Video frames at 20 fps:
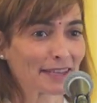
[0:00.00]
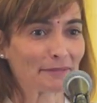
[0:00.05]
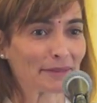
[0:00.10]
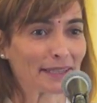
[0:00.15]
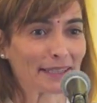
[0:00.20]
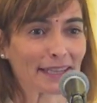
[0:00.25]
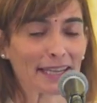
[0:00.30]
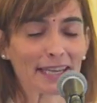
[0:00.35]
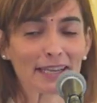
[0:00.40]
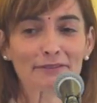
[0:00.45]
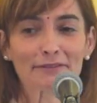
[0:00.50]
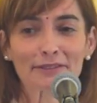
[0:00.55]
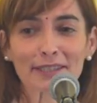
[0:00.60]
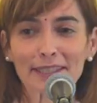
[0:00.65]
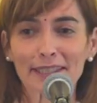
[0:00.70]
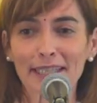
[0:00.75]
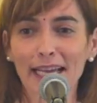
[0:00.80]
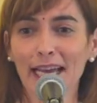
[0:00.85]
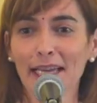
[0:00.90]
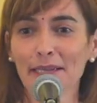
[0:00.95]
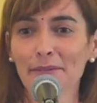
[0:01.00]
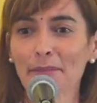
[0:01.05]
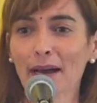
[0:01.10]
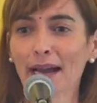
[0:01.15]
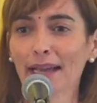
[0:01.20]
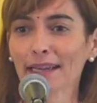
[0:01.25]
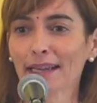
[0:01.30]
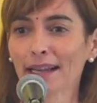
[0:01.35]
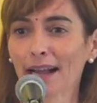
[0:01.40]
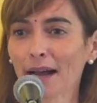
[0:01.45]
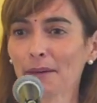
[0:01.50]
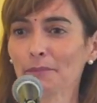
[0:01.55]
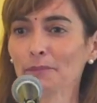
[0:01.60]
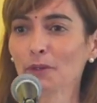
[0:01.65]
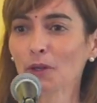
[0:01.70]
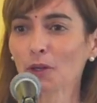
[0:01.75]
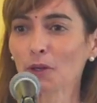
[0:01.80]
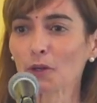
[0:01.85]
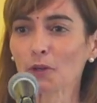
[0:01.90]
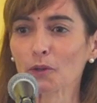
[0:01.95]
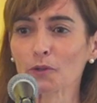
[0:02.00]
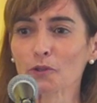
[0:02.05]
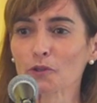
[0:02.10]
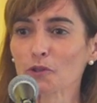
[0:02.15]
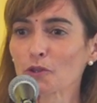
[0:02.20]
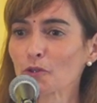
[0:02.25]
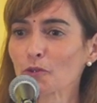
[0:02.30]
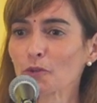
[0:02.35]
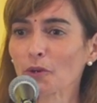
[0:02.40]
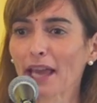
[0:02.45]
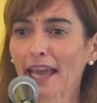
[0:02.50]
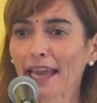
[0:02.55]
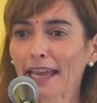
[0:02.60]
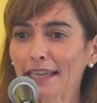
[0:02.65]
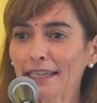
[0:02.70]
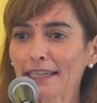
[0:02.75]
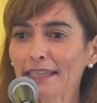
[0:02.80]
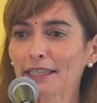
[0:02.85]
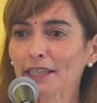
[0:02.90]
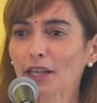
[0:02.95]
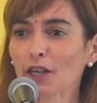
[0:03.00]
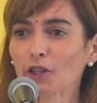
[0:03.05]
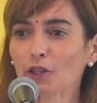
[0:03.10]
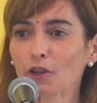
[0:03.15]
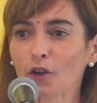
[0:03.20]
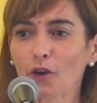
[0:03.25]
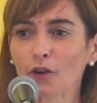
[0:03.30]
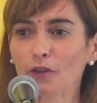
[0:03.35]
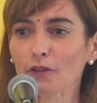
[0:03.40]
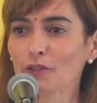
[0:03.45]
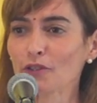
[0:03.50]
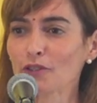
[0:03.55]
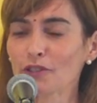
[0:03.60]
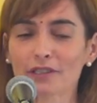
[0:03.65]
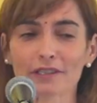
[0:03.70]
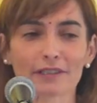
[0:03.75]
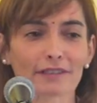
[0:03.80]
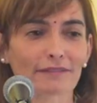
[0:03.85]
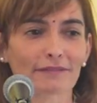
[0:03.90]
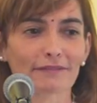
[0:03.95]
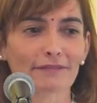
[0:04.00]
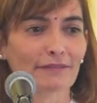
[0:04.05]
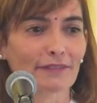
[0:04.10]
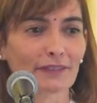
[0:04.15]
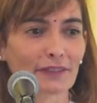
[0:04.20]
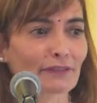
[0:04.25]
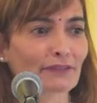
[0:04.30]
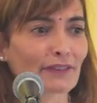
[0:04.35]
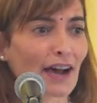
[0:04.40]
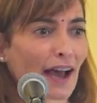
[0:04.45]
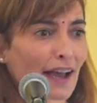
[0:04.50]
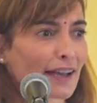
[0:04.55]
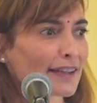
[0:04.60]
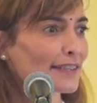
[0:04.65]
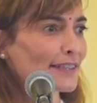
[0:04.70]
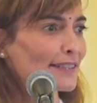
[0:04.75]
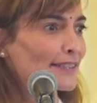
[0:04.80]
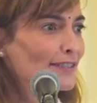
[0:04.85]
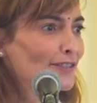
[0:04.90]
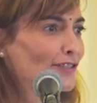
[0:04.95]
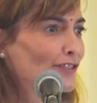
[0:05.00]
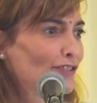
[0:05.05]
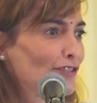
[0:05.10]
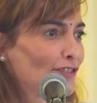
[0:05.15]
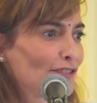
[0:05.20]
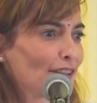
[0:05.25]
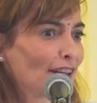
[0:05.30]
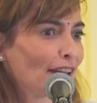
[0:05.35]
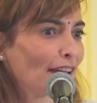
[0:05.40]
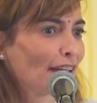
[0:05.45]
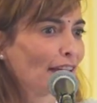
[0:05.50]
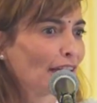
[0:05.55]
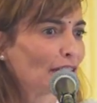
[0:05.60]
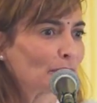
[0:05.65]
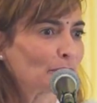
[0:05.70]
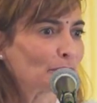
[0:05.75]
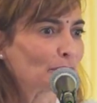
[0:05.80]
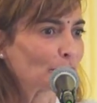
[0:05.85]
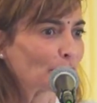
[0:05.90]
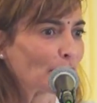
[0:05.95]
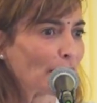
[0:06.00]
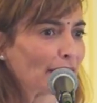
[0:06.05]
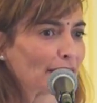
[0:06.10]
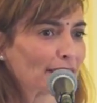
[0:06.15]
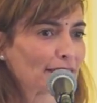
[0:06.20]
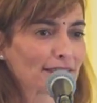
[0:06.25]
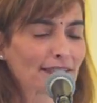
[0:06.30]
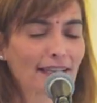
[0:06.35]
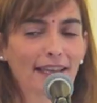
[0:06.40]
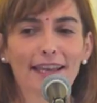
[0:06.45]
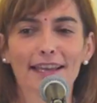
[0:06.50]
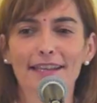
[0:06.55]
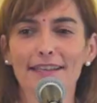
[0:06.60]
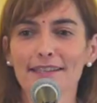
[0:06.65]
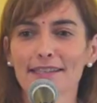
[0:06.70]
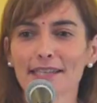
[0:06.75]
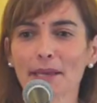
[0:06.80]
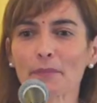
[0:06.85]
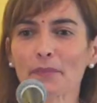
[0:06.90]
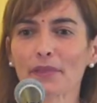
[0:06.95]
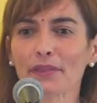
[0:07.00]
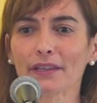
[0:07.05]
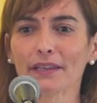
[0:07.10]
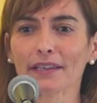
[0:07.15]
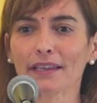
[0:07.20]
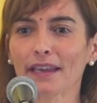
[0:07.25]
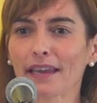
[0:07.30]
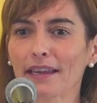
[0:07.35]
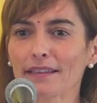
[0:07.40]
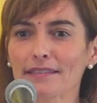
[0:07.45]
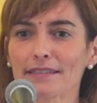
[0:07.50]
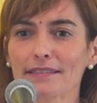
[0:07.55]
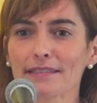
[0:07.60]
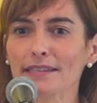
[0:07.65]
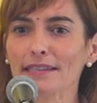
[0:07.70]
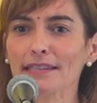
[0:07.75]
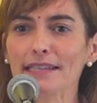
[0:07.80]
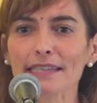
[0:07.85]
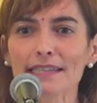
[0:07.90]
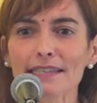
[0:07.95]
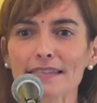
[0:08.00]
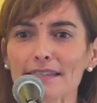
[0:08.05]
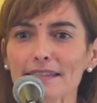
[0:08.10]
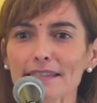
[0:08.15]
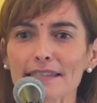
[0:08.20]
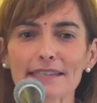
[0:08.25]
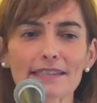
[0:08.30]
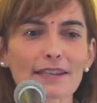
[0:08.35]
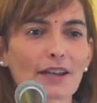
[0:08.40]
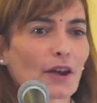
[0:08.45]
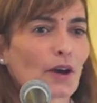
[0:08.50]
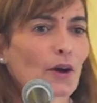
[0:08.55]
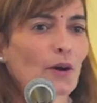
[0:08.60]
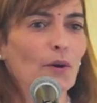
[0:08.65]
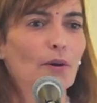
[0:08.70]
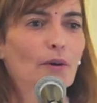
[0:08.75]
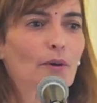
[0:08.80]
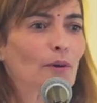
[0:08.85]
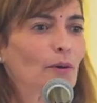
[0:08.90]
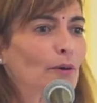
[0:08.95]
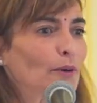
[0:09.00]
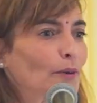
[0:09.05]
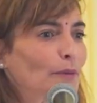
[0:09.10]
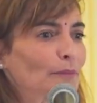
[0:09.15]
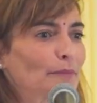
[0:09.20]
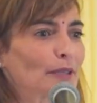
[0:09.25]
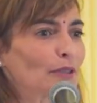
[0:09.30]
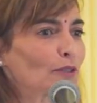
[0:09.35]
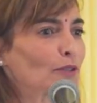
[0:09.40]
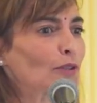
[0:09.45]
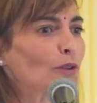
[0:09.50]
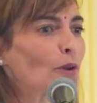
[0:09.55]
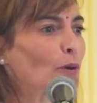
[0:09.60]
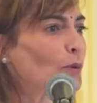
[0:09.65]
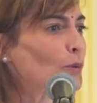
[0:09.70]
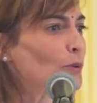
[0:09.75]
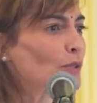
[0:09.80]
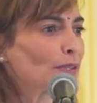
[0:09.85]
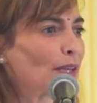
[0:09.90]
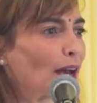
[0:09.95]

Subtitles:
I mean, every time I come close to any technology device, it breaks, something gets deleted or slows